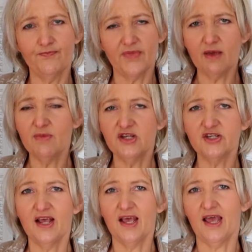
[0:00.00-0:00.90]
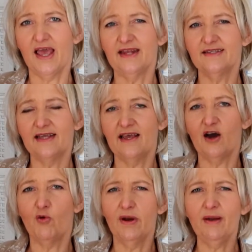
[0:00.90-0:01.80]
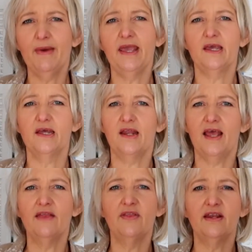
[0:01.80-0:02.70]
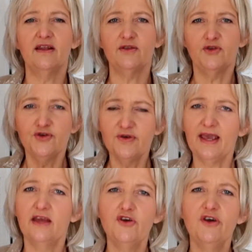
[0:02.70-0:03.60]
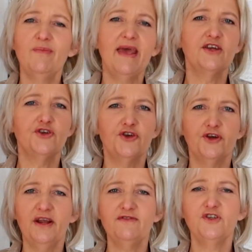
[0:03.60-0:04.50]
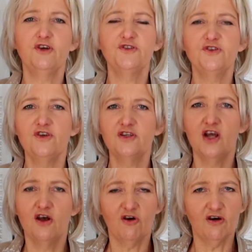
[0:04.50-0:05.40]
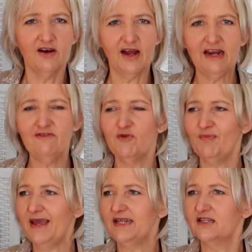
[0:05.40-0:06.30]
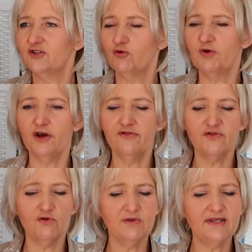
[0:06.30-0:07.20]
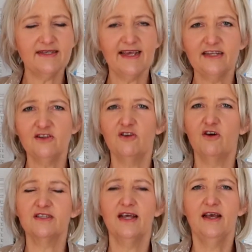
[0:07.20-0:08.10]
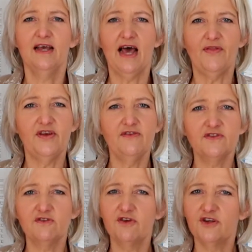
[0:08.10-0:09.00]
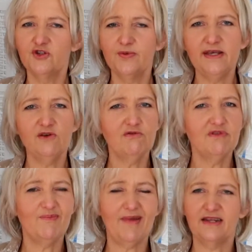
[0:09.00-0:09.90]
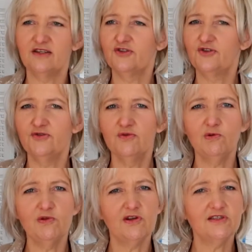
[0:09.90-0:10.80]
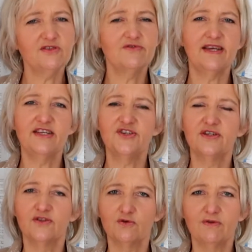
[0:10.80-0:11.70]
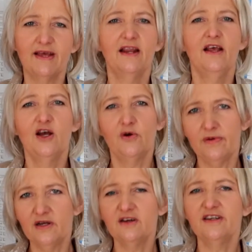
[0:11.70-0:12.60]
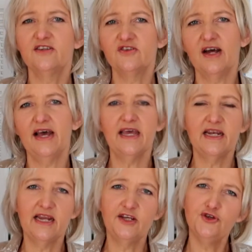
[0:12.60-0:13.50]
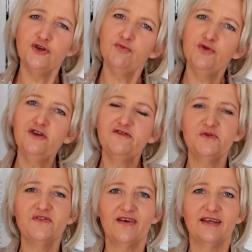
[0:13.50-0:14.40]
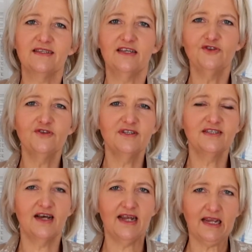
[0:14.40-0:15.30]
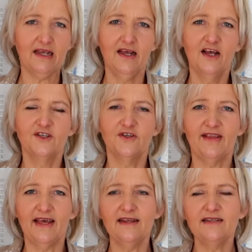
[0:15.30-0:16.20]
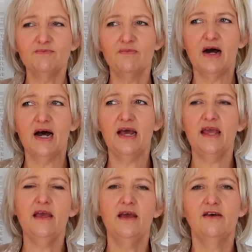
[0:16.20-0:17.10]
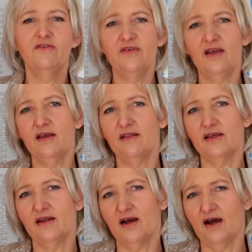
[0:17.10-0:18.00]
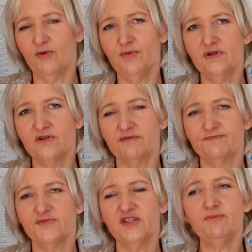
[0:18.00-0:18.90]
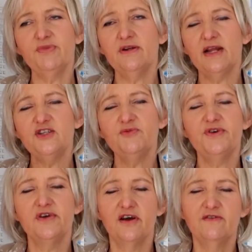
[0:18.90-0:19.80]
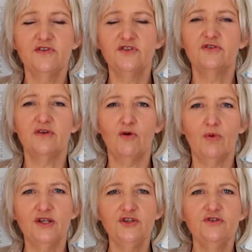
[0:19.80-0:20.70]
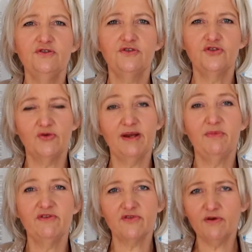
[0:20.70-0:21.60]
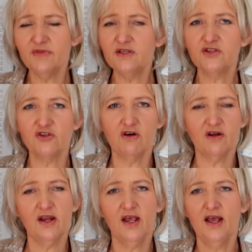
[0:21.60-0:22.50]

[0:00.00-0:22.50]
image and say, I want to make it, and then you can go and make it. You don't have to go search online for patterns or go through all these catalogs, and then you've still got to tweak all the patterns, do all the alterations, all that. We are going to try and let you move with us into designing. So that is my thing that I would just like to bring over to you. I want you to join me from the start